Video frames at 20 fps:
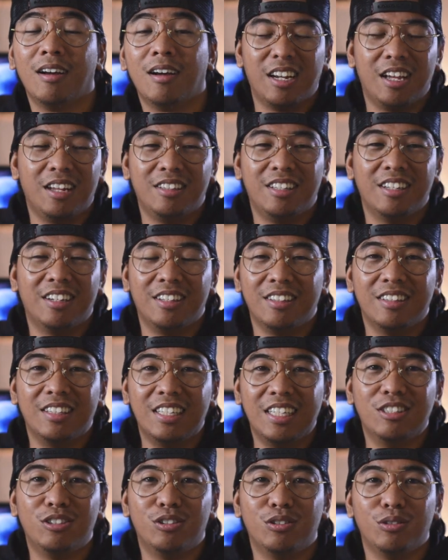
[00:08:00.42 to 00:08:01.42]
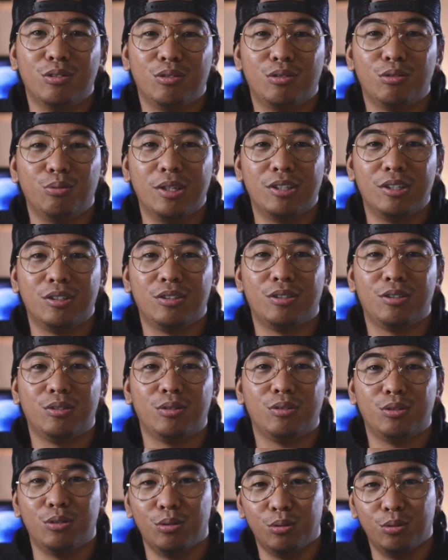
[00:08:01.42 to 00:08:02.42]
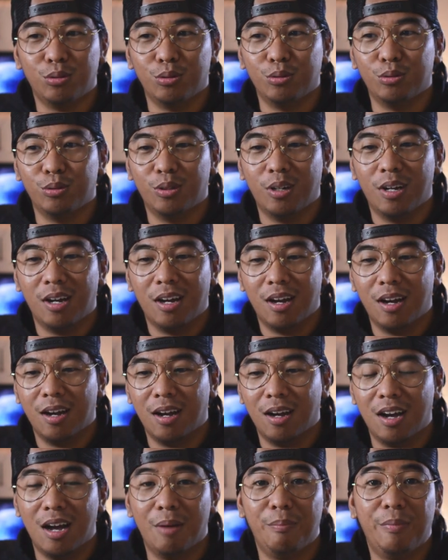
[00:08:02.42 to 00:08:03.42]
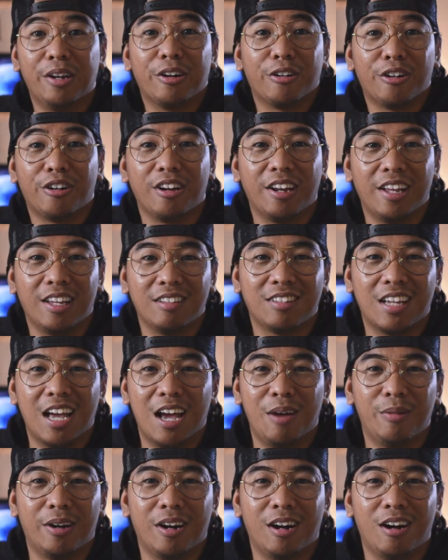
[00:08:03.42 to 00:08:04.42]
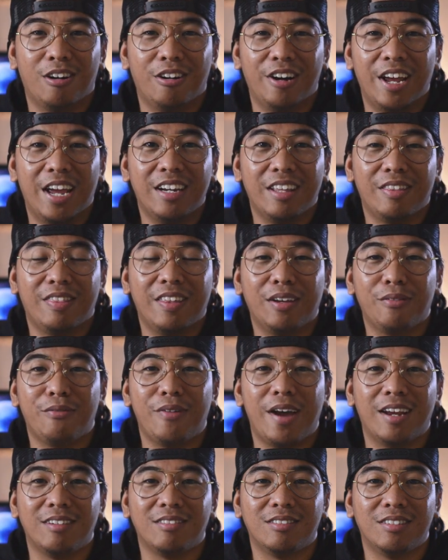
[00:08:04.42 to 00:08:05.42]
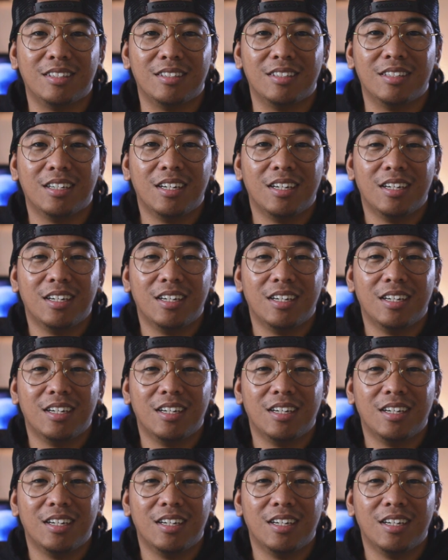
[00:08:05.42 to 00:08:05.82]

I didn't need to switch to uh, a mirrorless camera or anything fancy